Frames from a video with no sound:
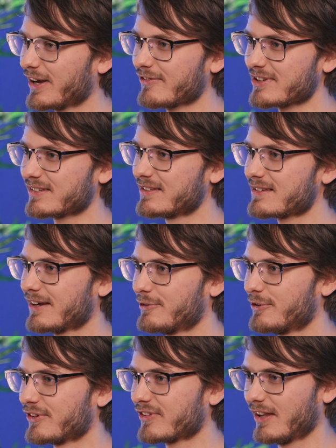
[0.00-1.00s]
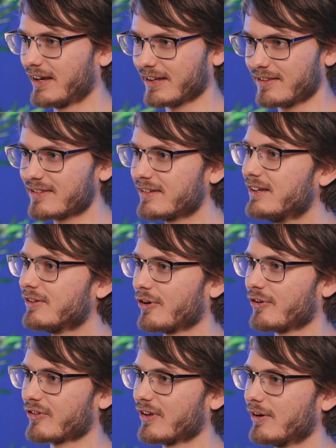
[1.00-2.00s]
ever since I was, like, in
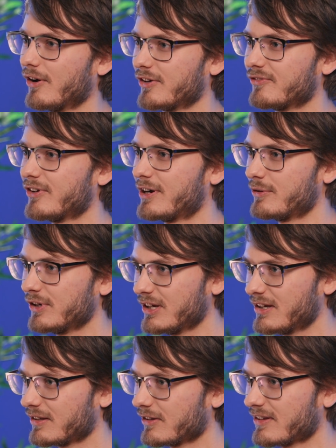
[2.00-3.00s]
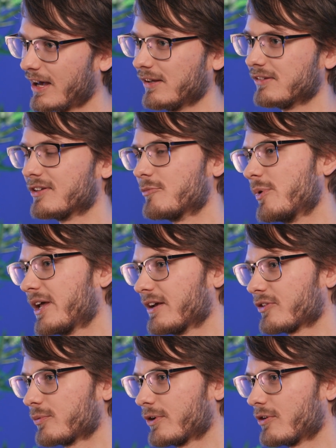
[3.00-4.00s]
seniors, a lot of very talented
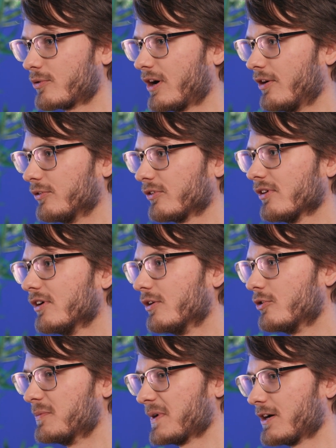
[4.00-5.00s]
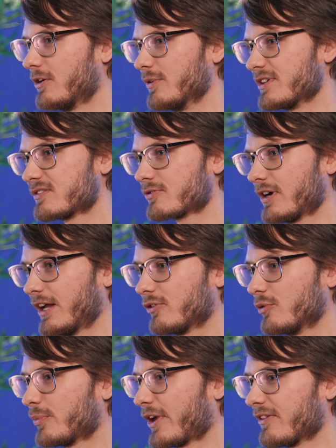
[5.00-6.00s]
players were around whom I always tried
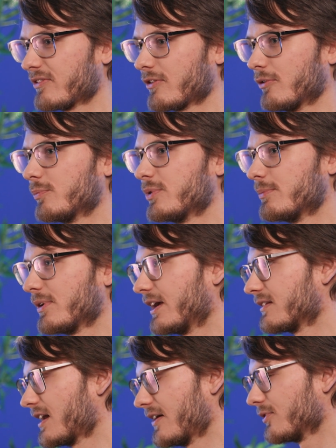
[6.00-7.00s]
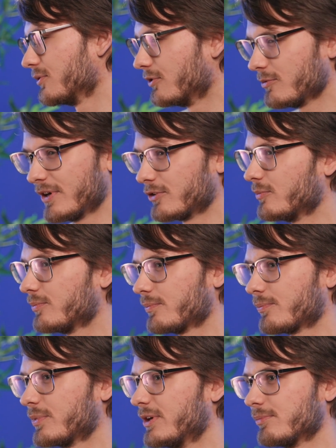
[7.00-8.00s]
to best. So people like David Hofmann, who
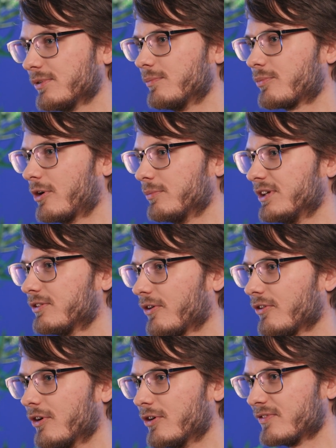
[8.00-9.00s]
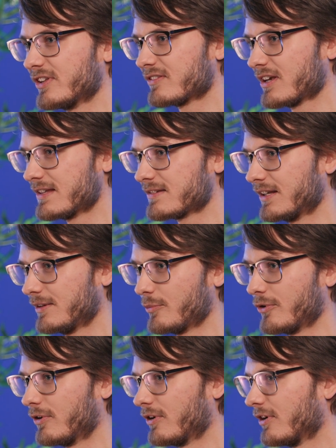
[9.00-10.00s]
people probably don't know these days
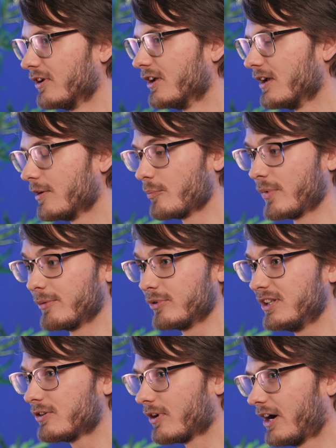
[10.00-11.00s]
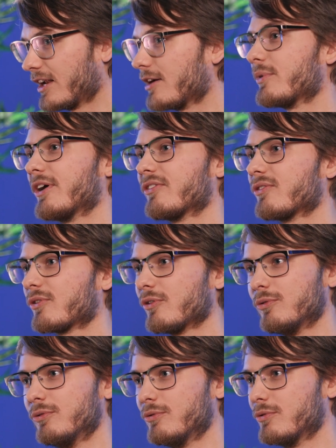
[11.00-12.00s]
anymore. Maybe Nico Alabas,
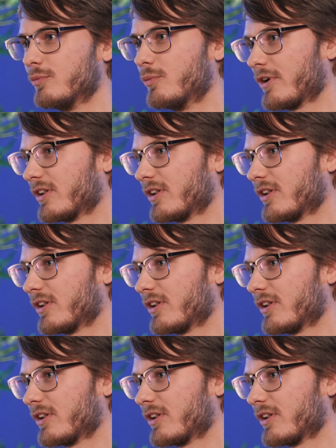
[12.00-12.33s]
who won